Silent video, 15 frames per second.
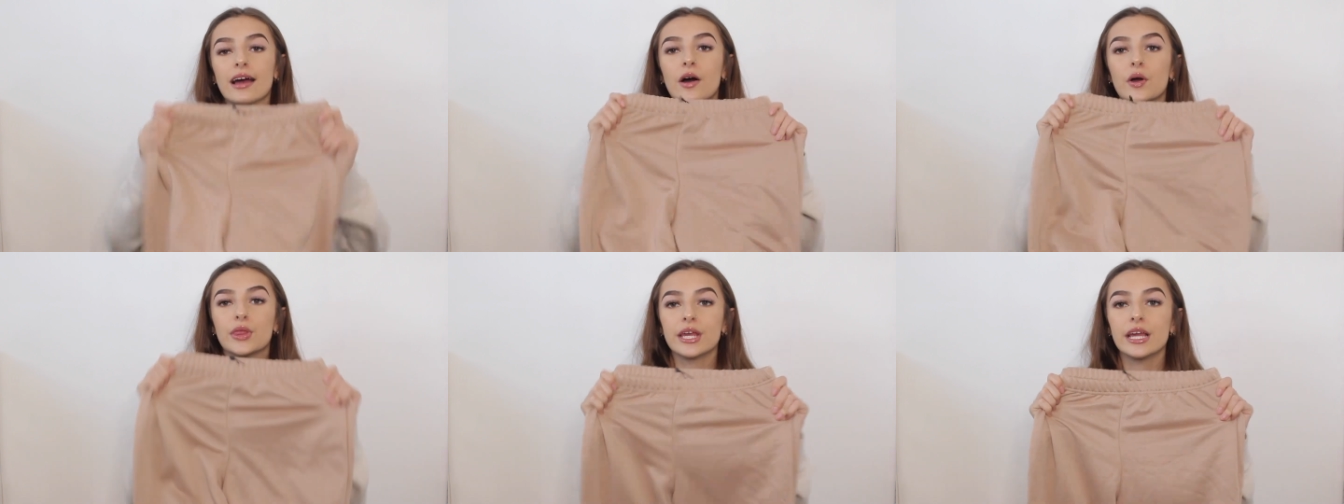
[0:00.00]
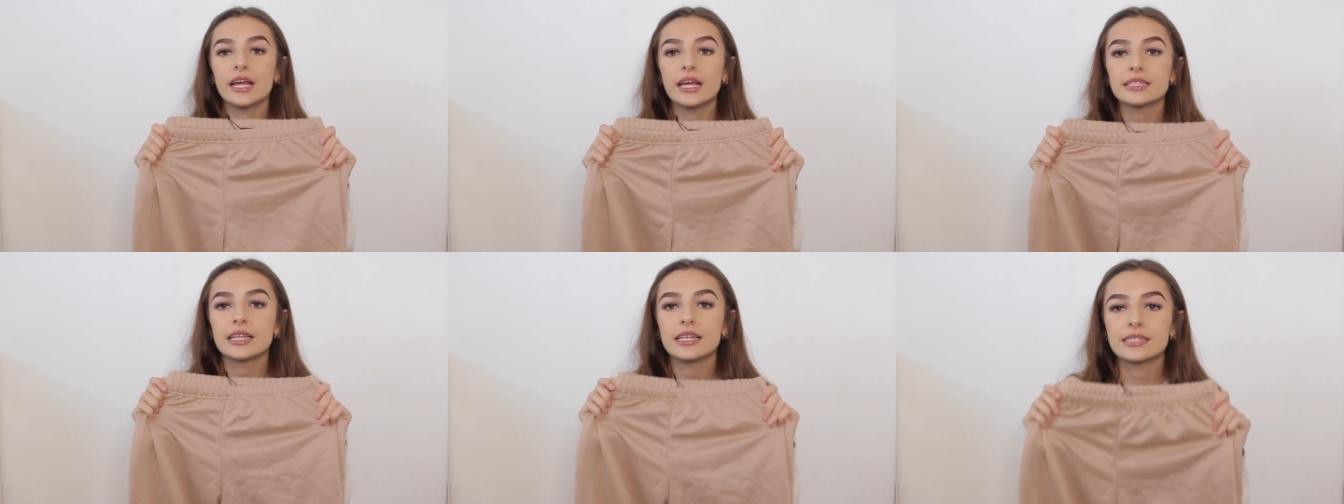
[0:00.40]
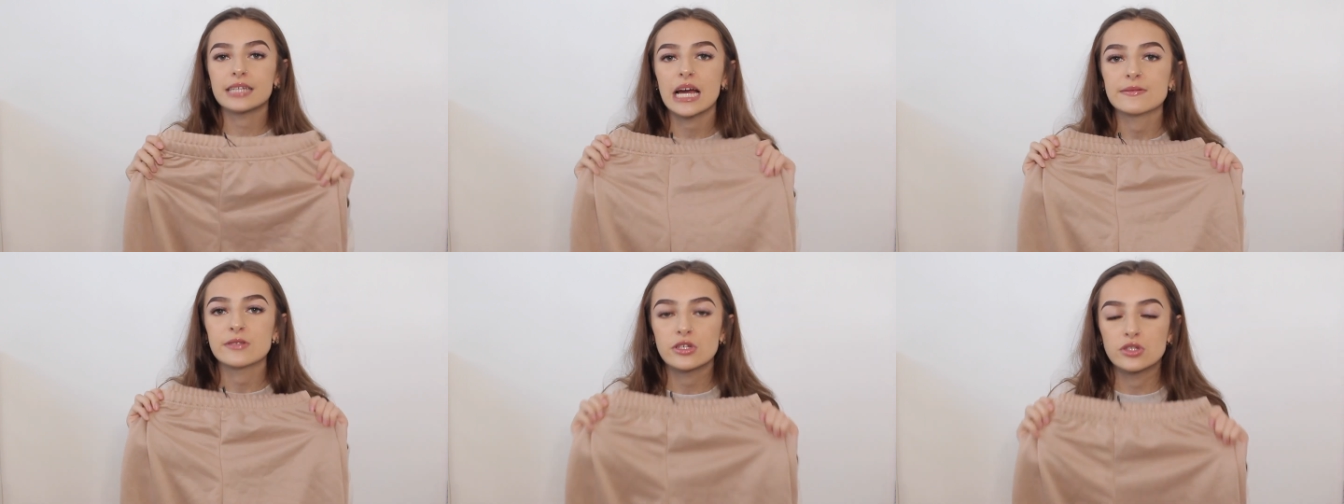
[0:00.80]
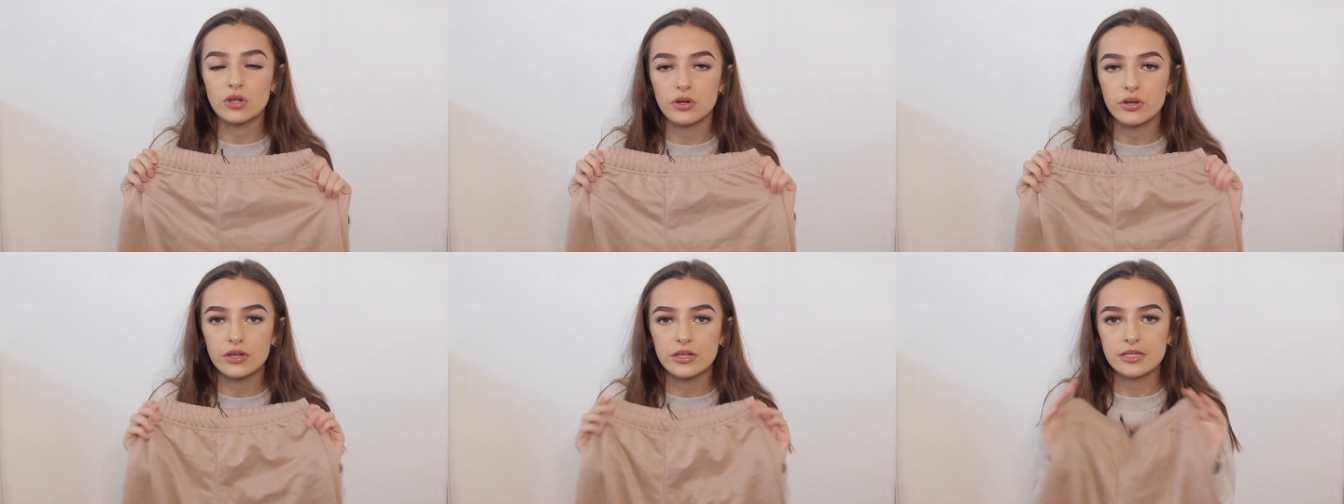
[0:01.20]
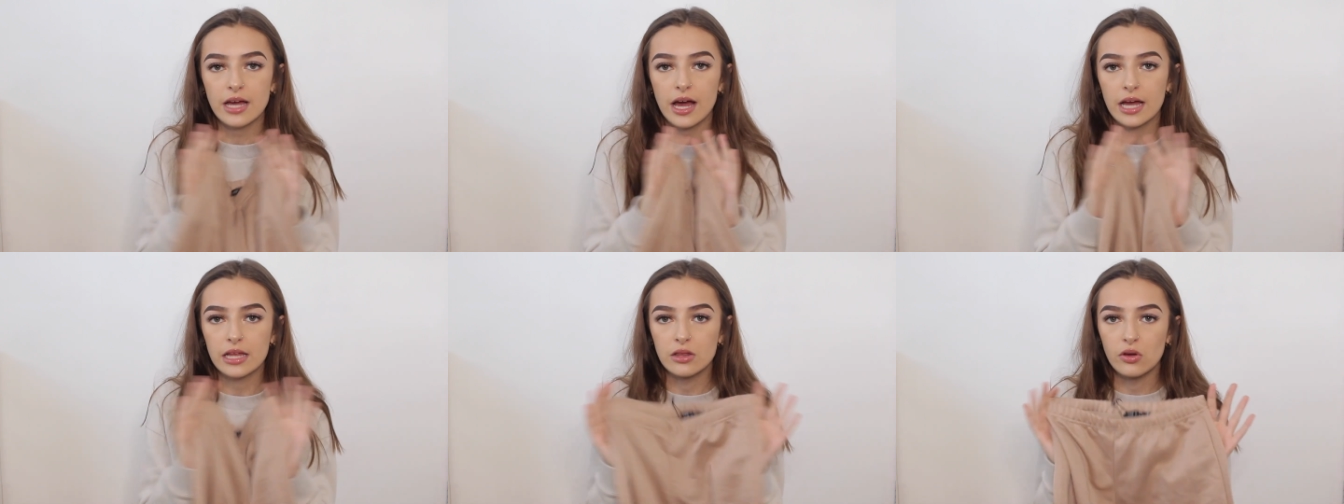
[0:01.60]
Now, these are the types of joggers
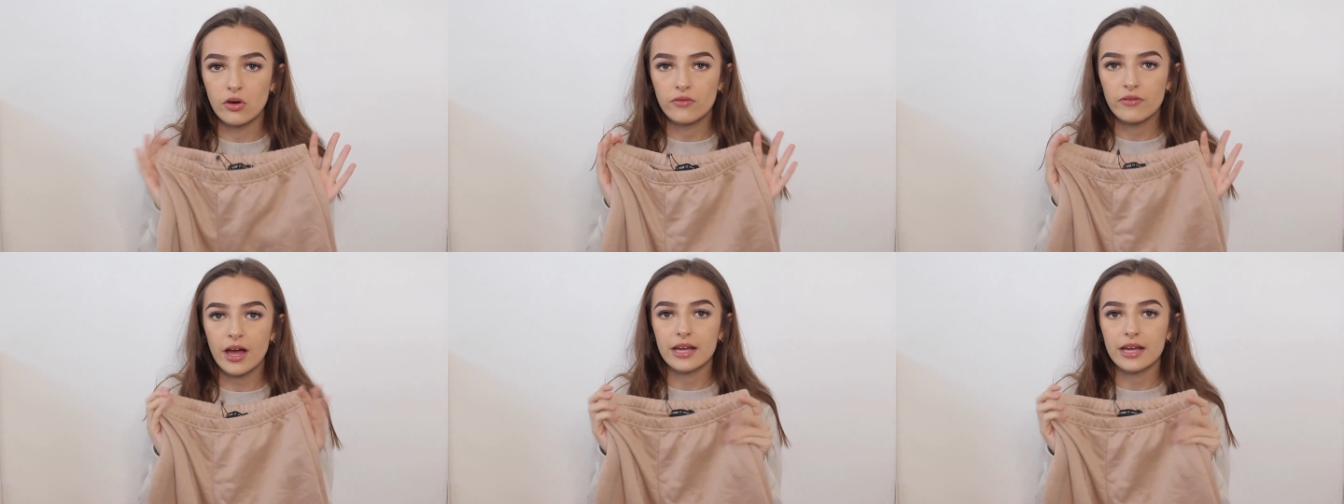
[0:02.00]
I love.